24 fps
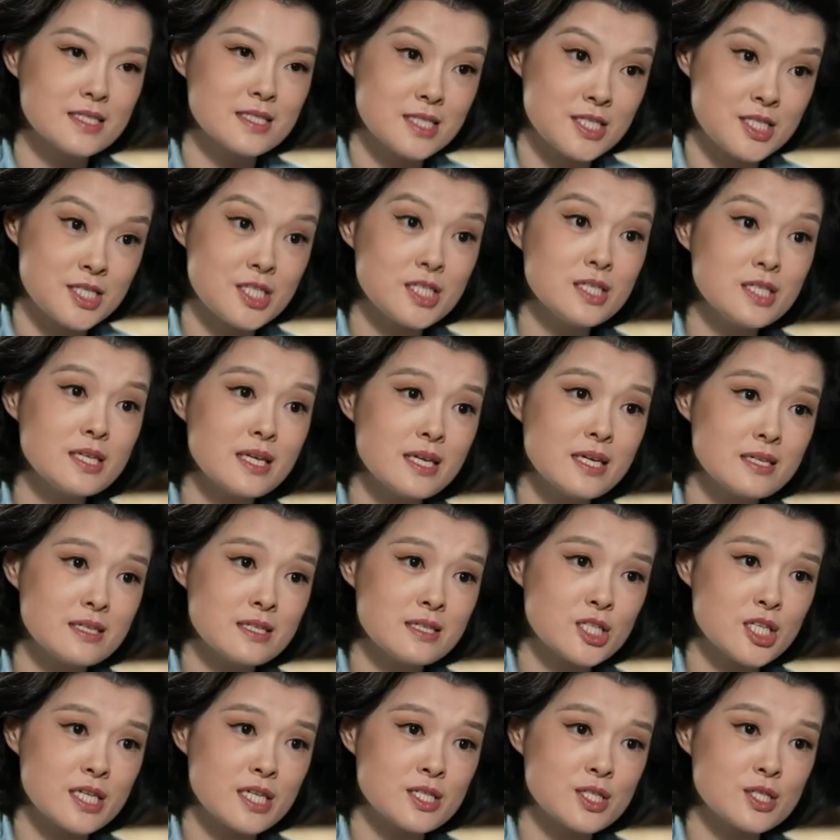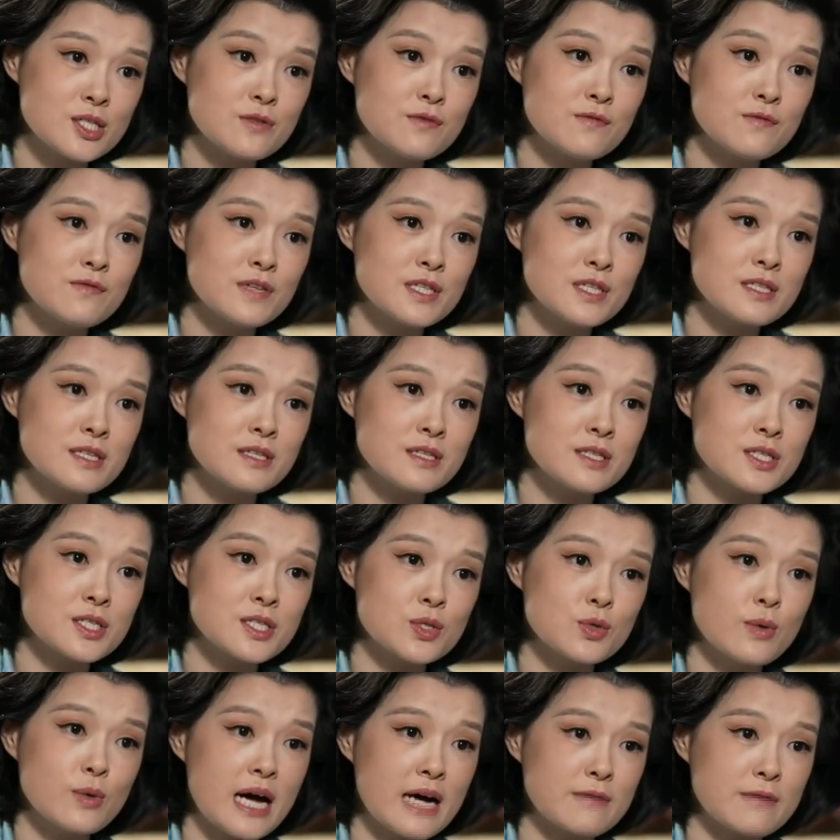Did you get a chance to visit the
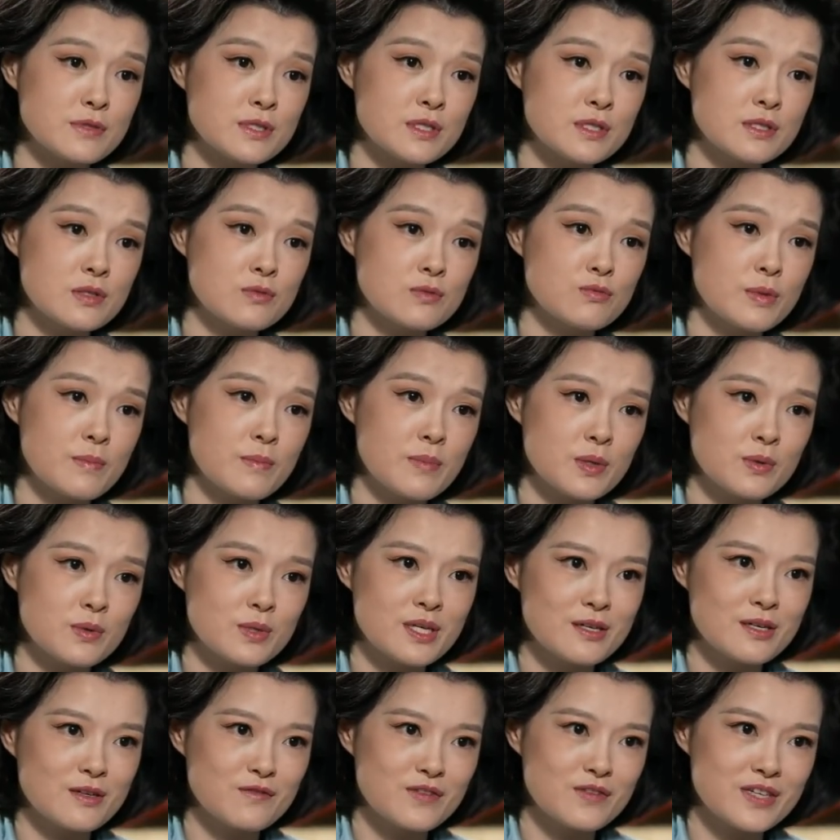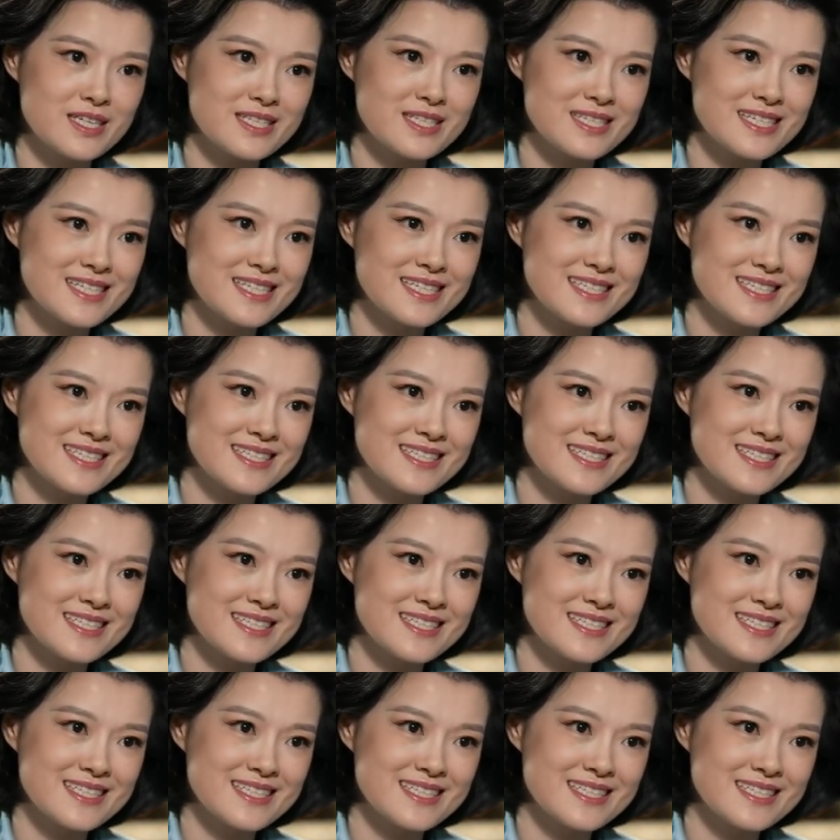school after the rebuilding of it?